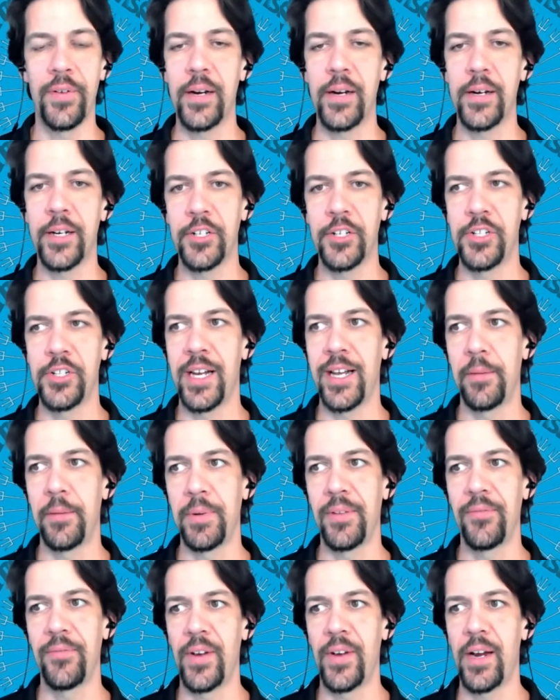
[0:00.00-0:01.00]
good job. A
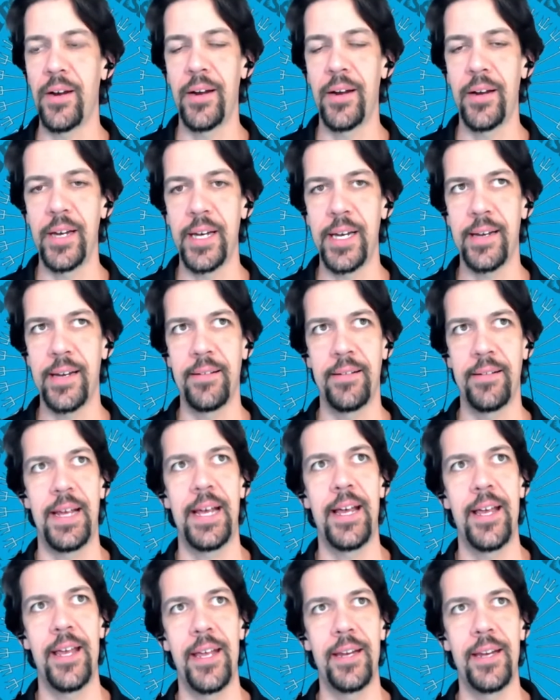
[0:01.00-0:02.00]
very
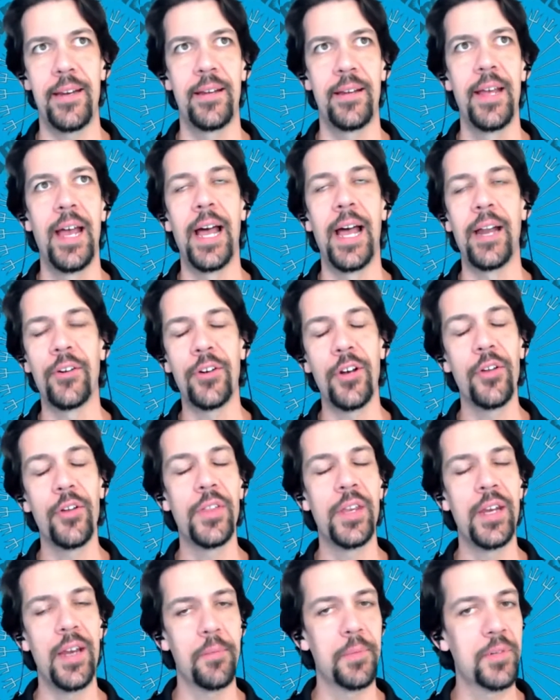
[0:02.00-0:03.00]
high, I don't know the
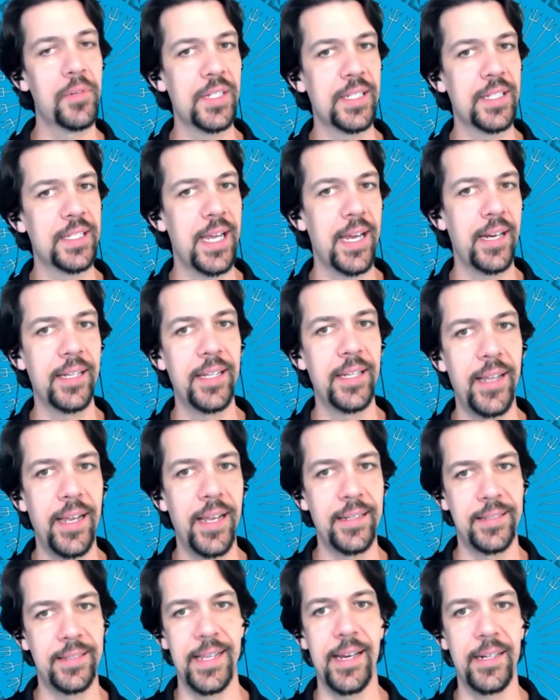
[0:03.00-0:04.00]
numbers
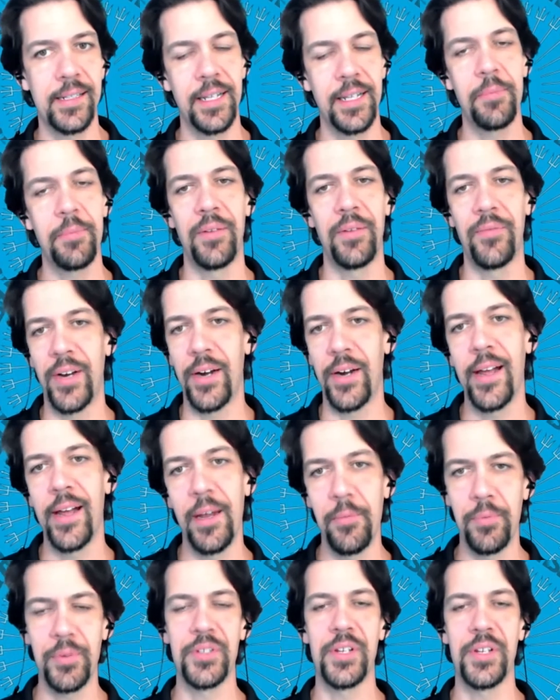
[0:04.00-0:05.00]
exactly, but a very high
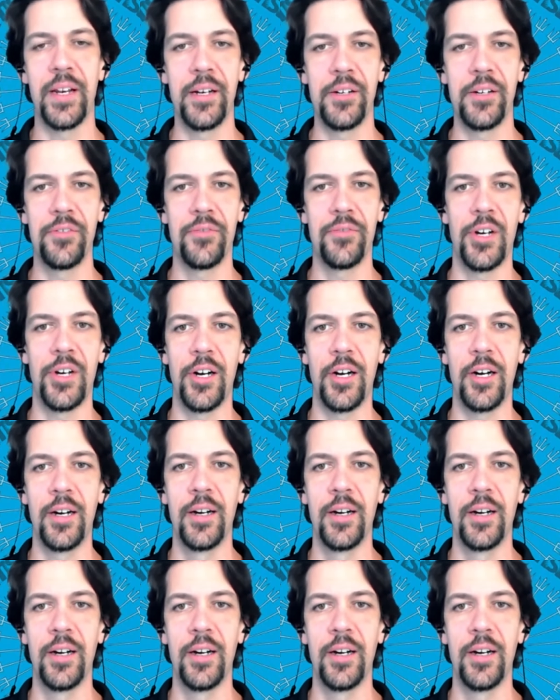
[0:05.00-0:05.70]
percentage of our